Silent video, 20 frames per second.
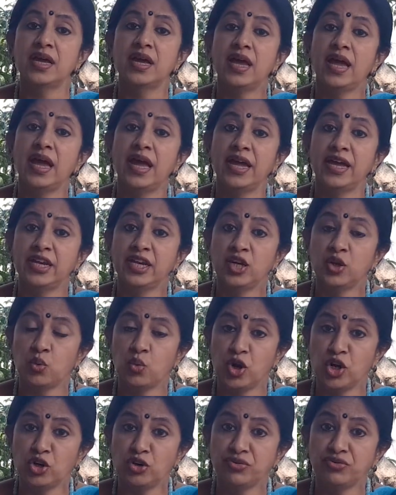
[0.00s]
and
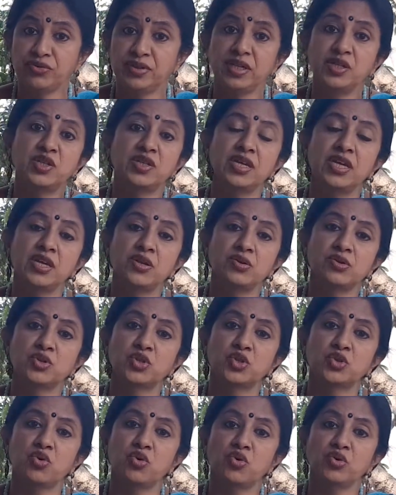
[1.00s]
one of these hero
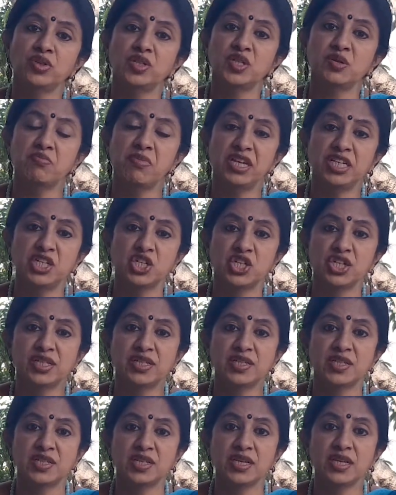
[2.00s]
stones
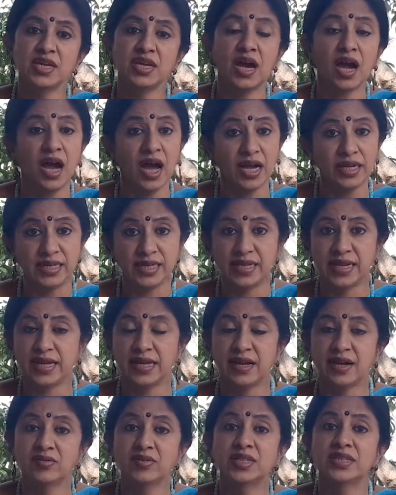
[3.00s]
mentions the Aanire
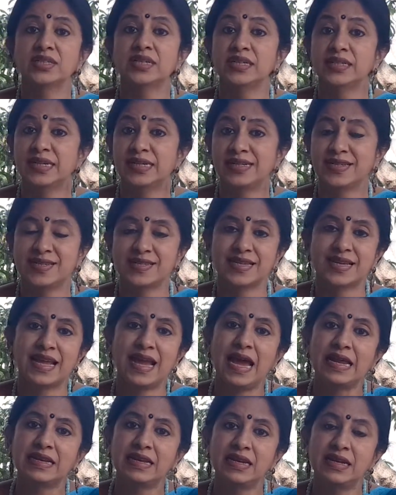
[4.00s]
Kavardal, that is the
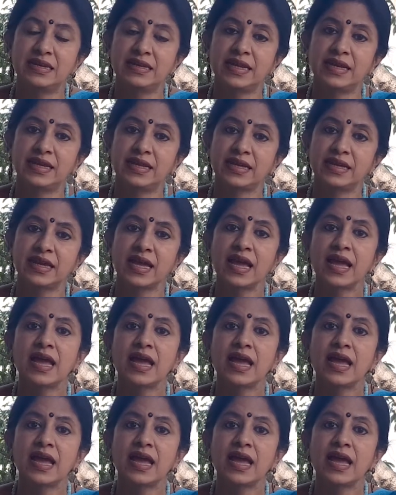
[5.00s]
cattle raiding,